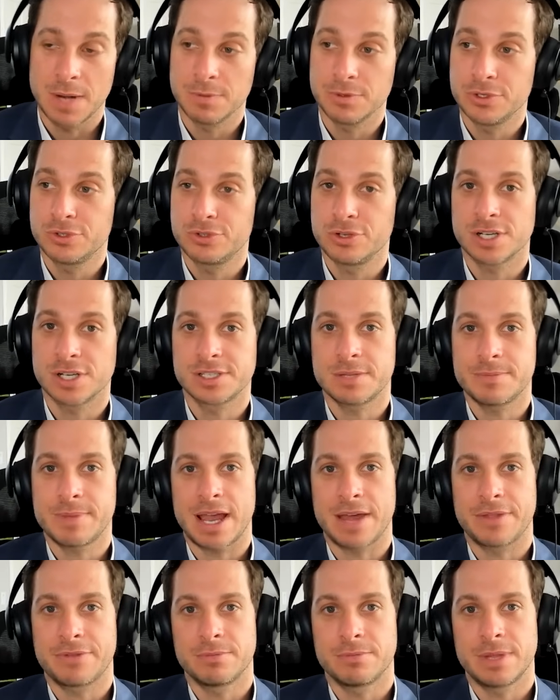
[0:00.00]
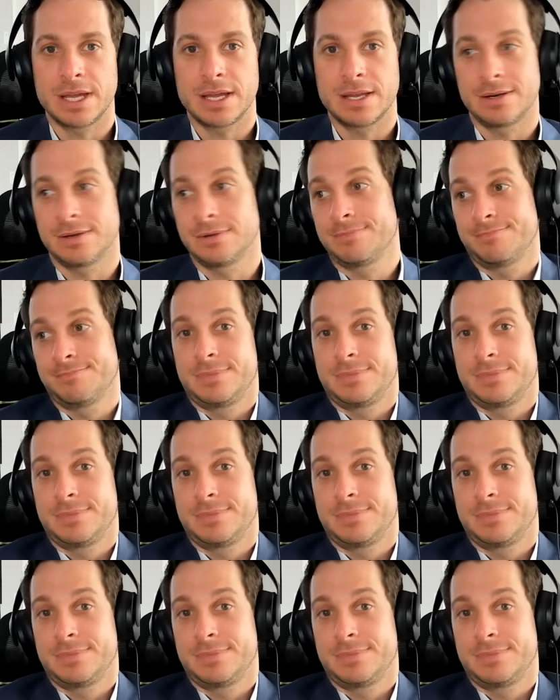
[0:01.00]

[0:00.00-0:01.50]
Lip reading: We'll do drugs in the bathroom then.